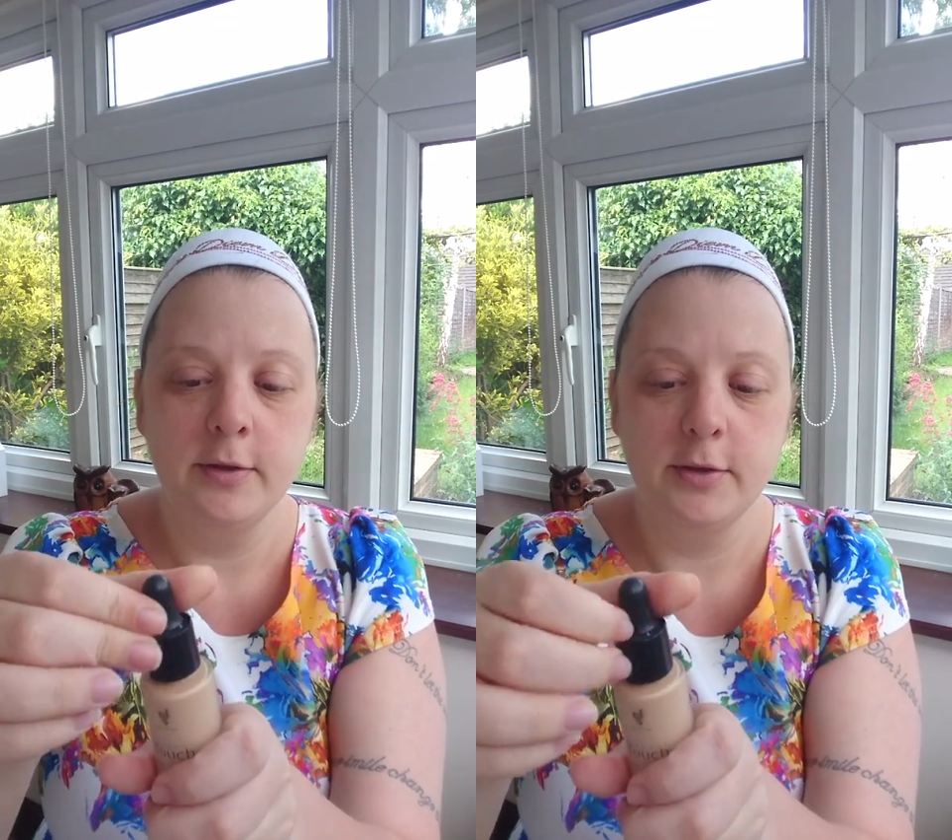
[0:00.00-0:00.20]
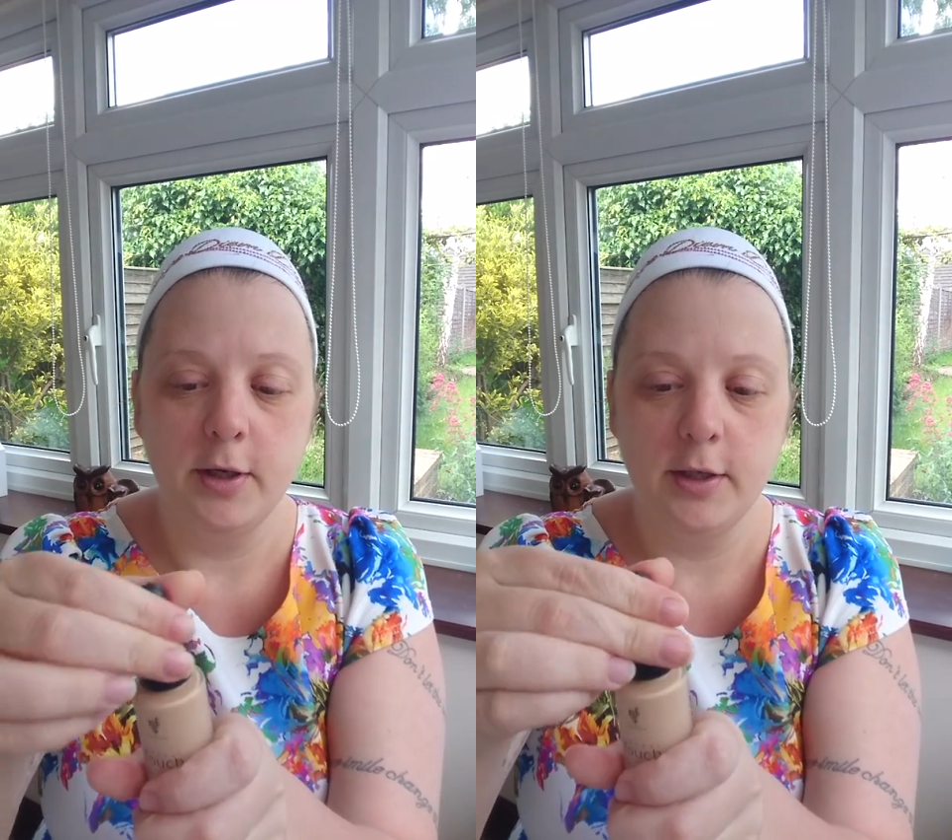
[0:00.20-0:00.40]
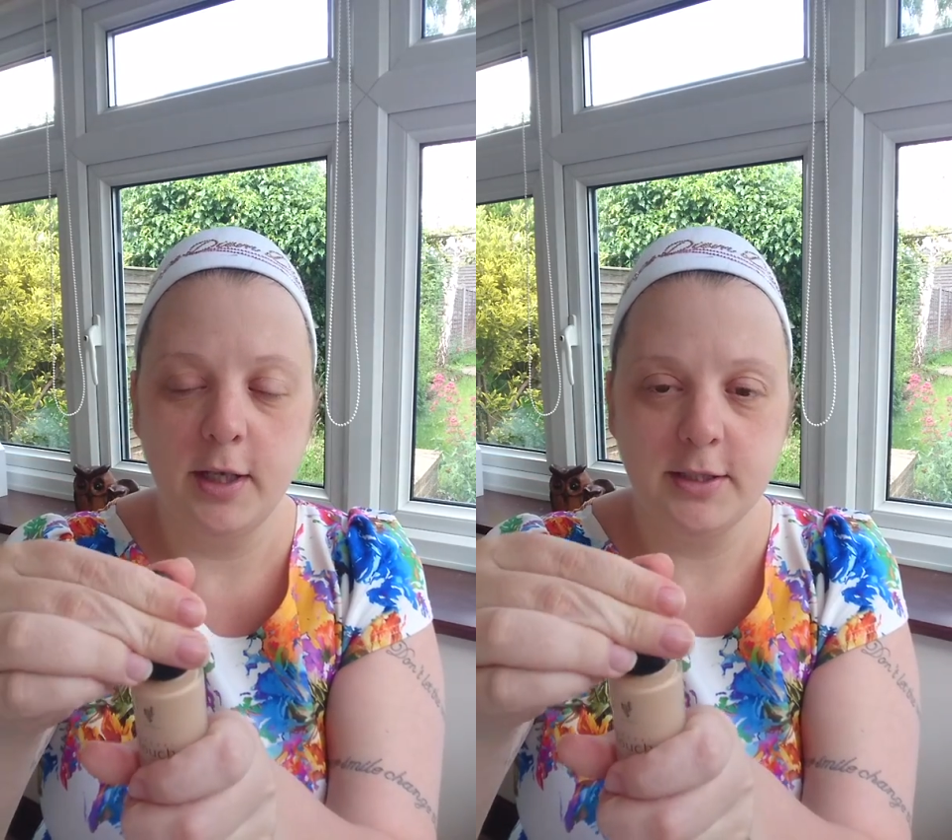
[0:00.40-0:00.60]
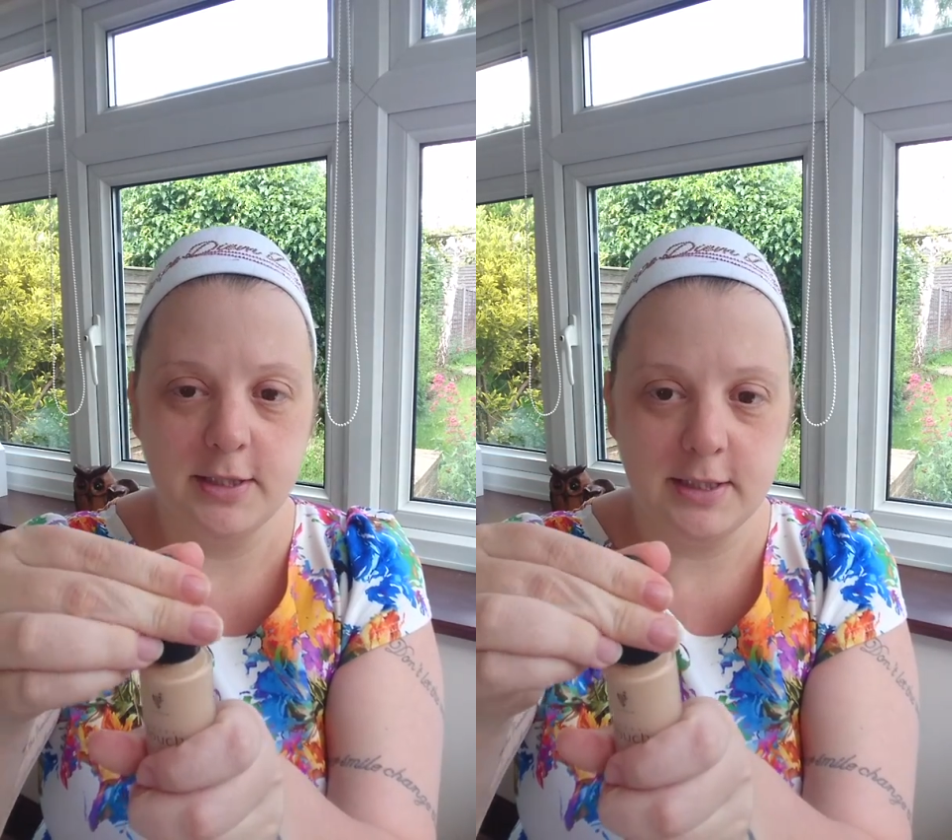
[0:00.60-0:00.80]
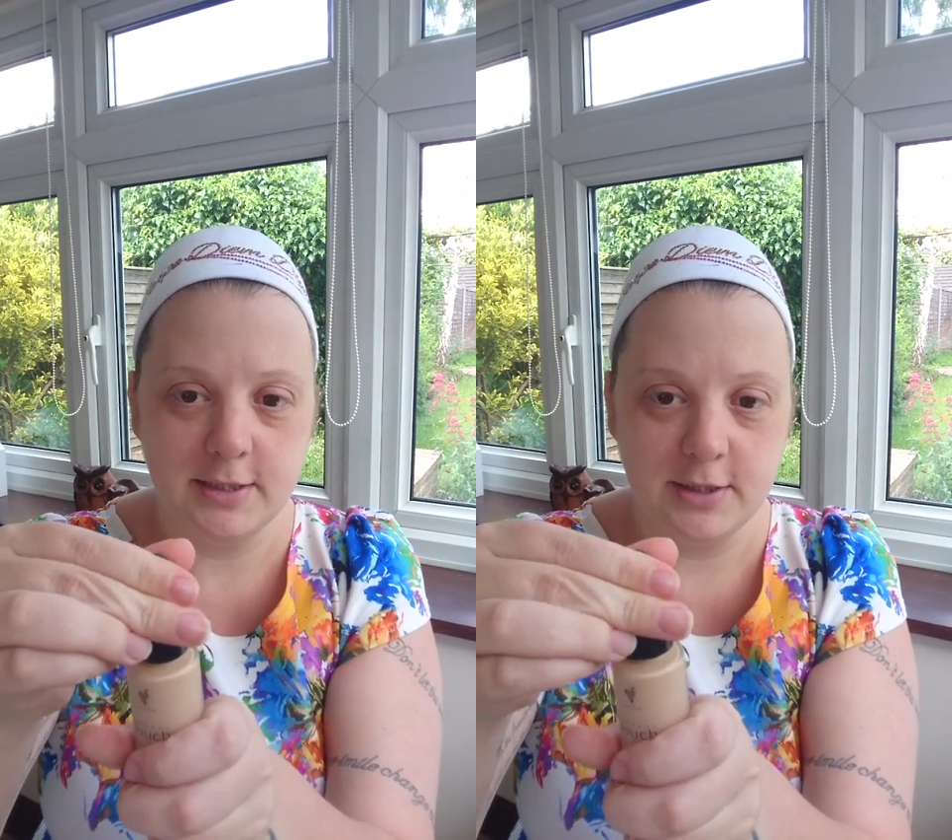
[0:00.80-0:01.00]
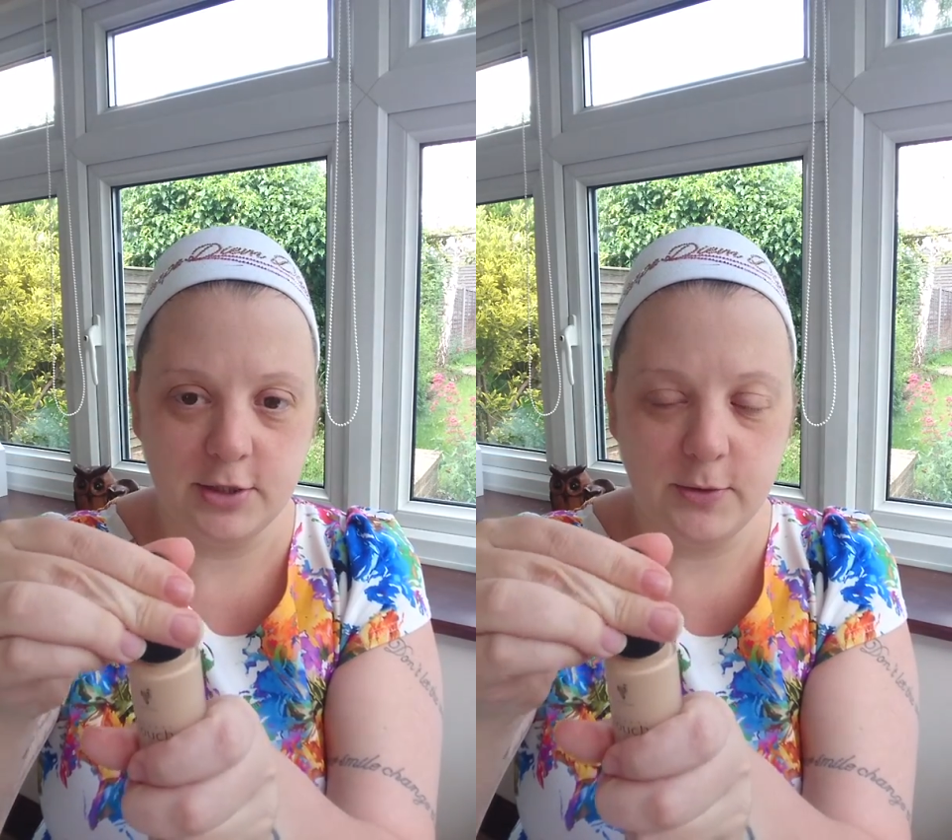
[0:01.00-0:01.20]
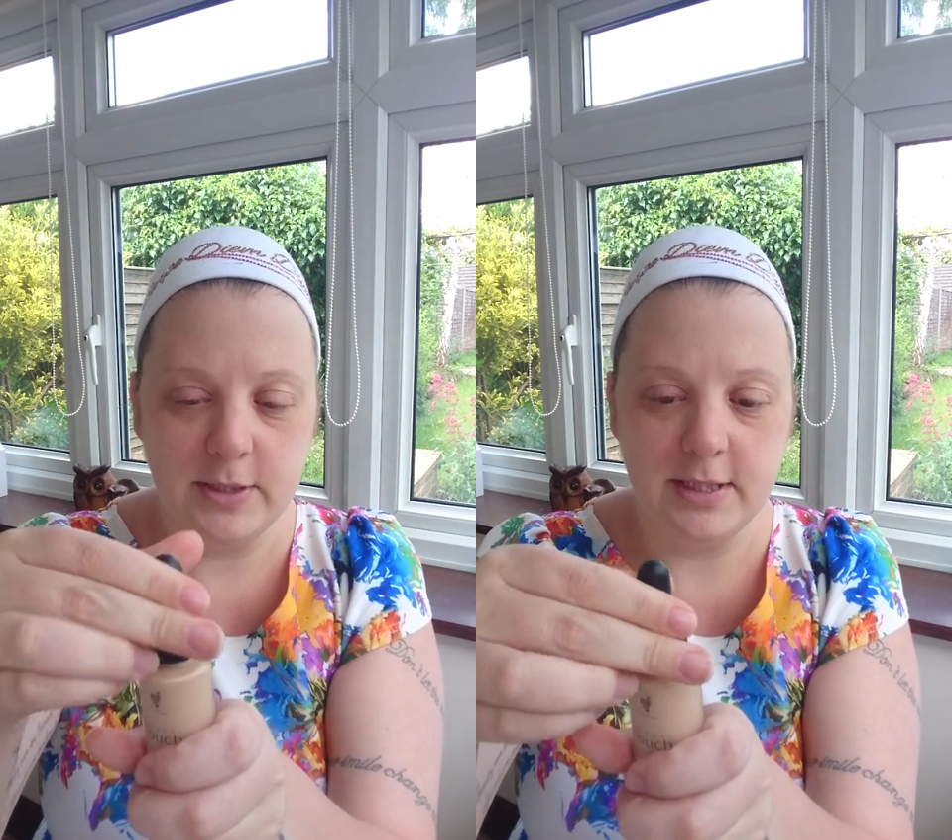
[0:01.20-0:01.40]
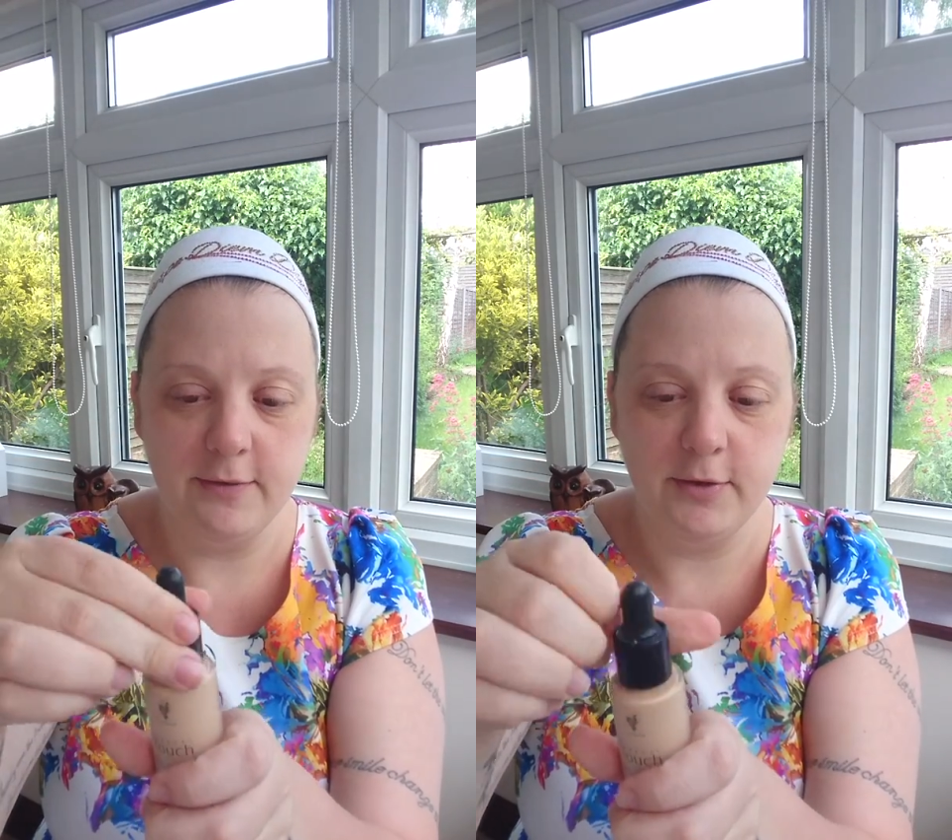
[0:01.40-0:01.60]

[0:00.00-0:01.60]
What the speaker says: so I like to just squeeze that